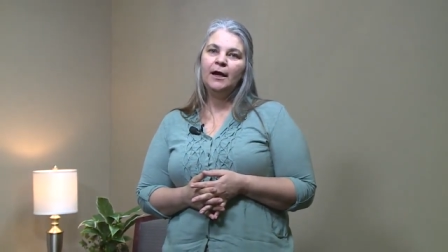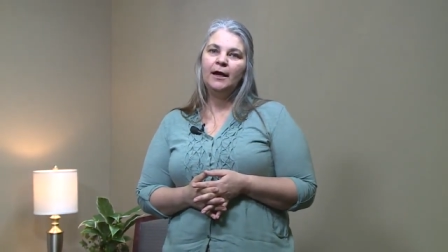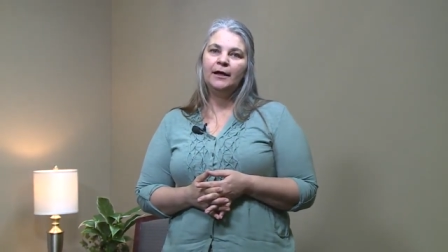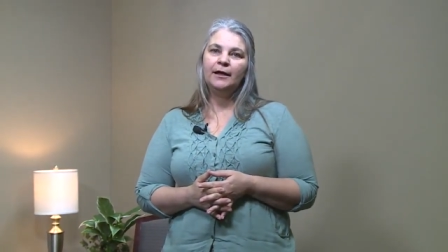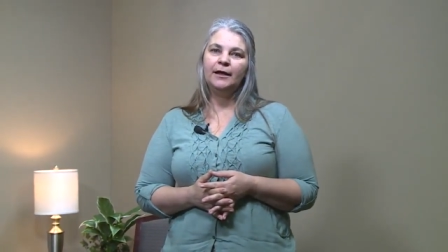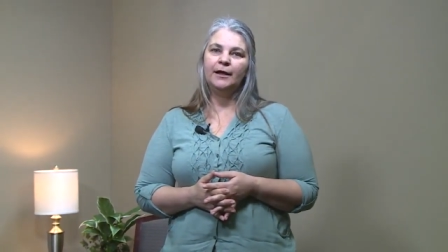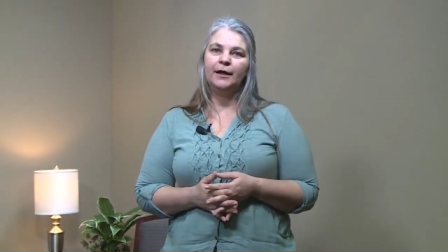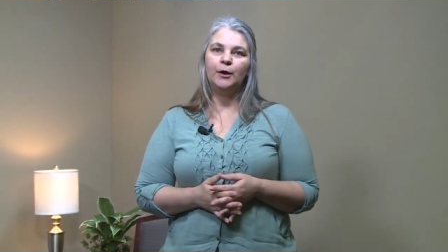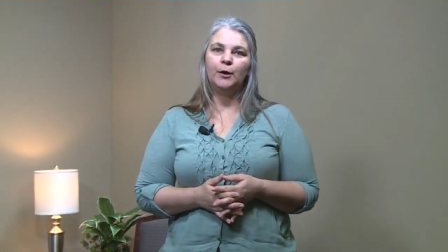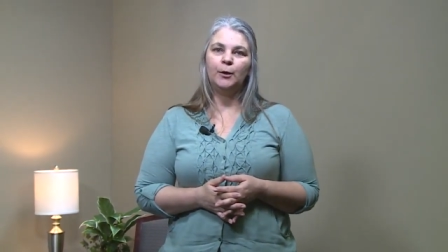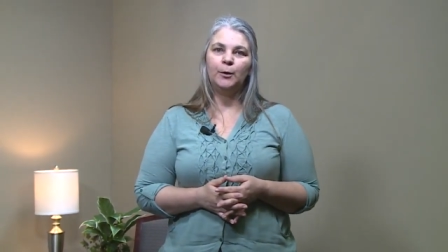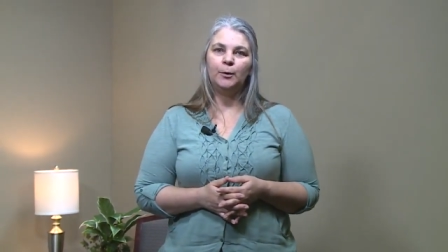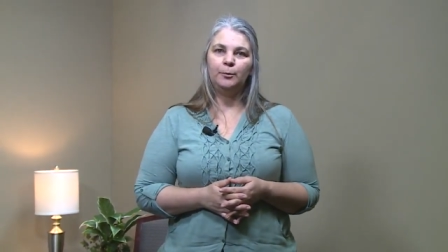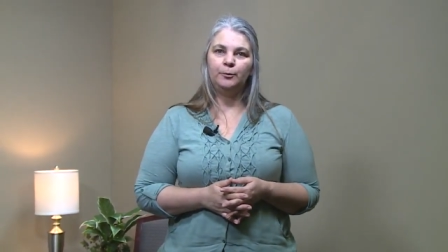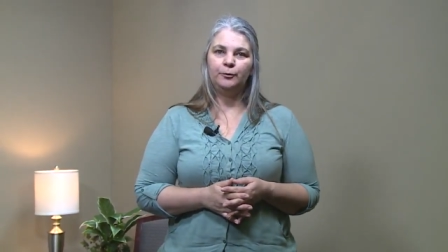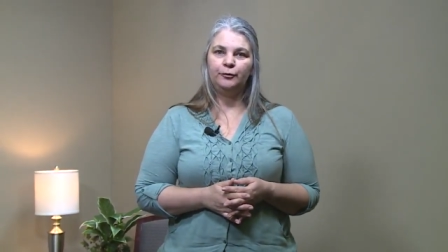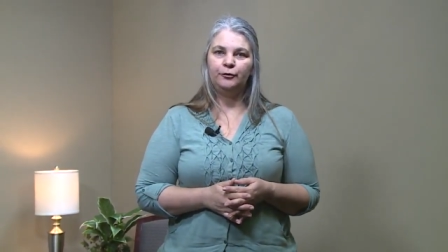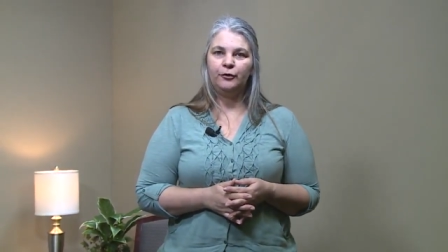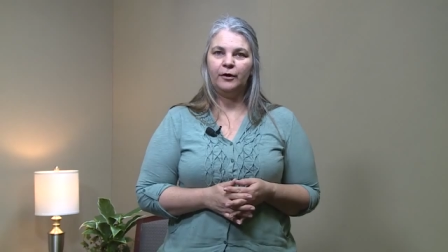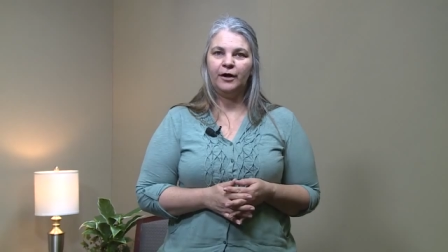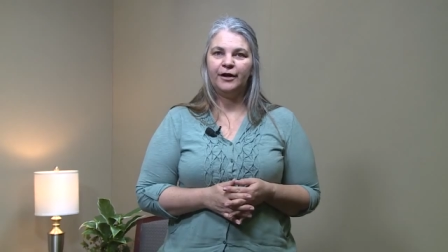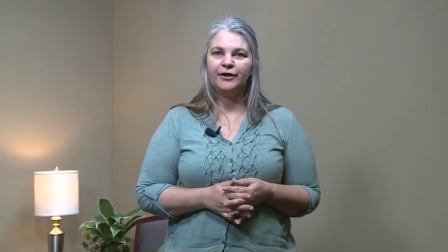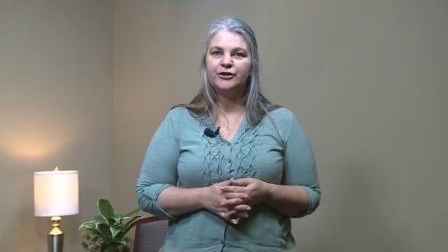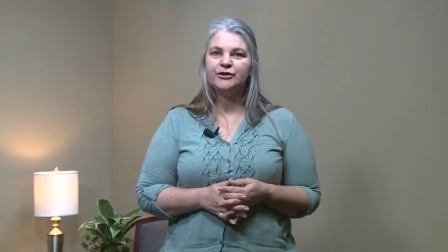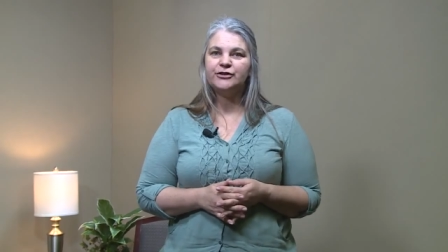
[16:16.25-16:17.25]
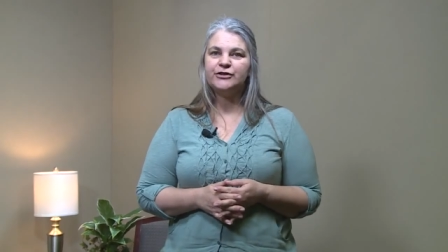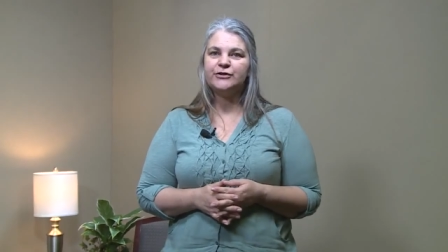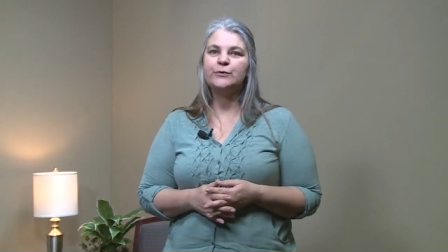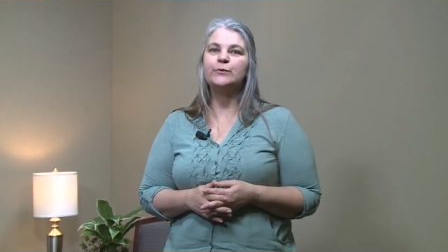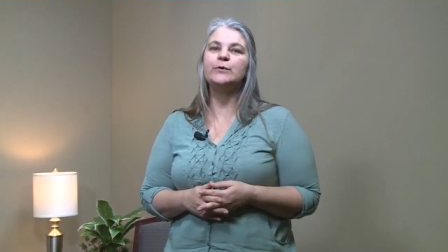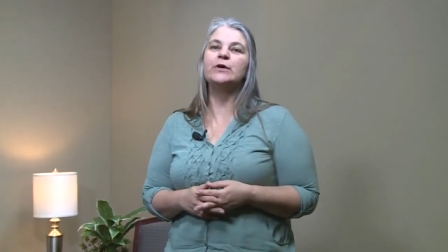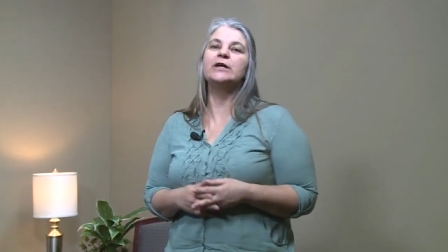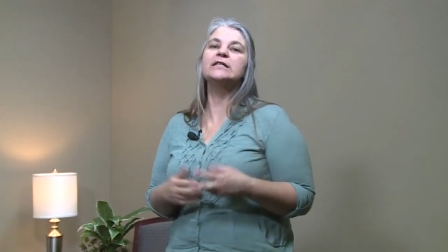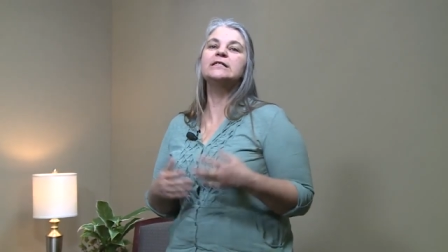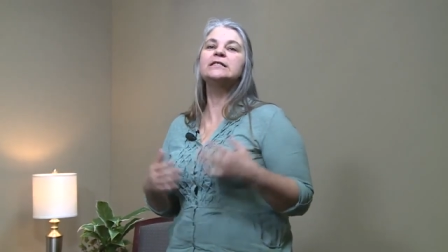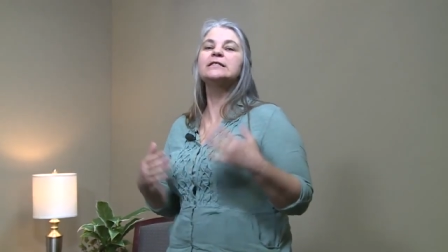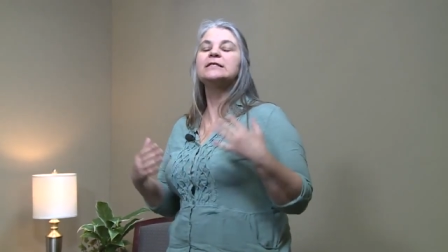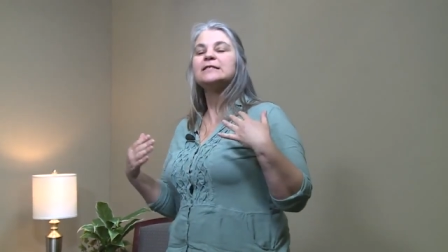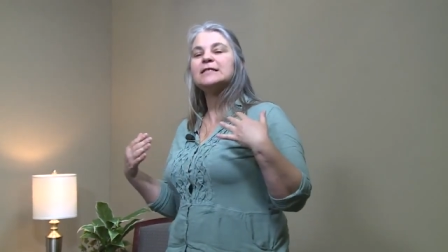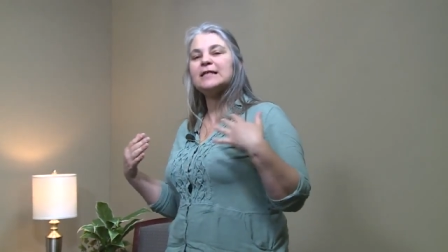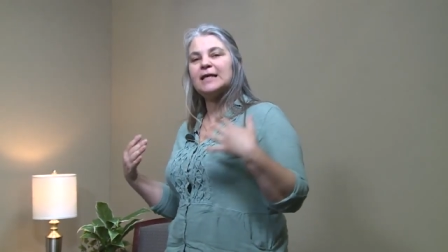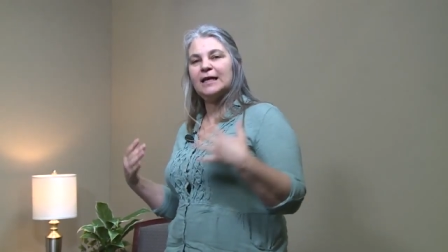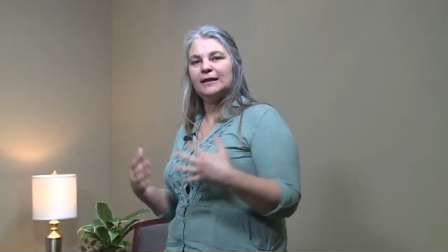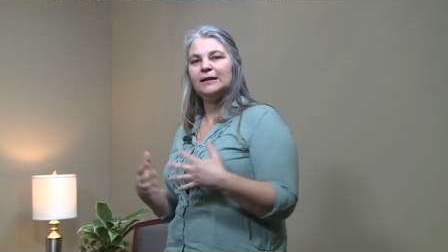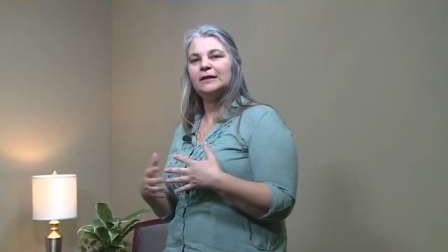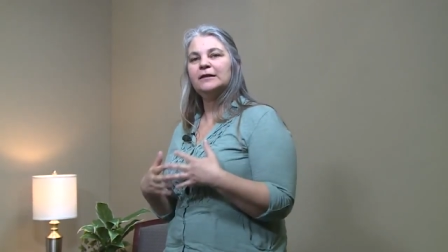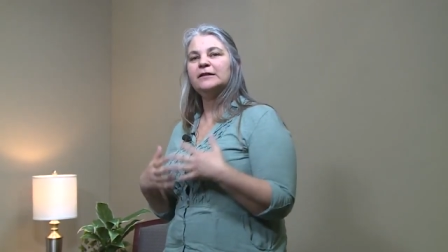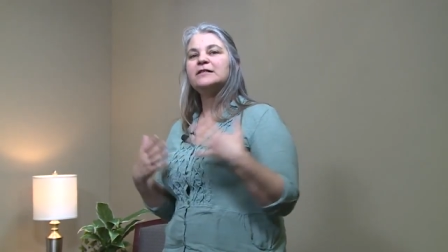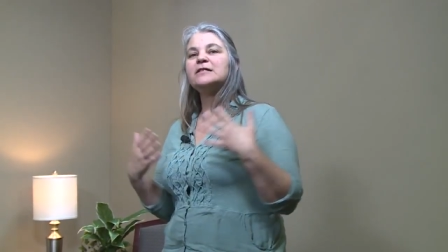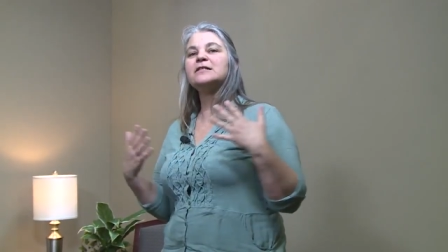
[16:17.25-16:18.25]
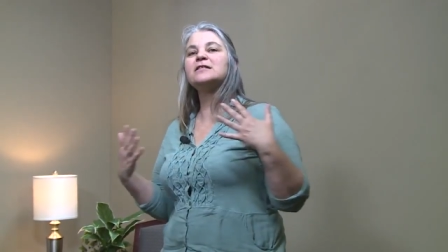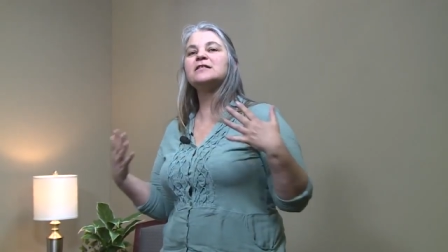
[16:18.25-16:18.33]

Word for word: Now, prior to us settling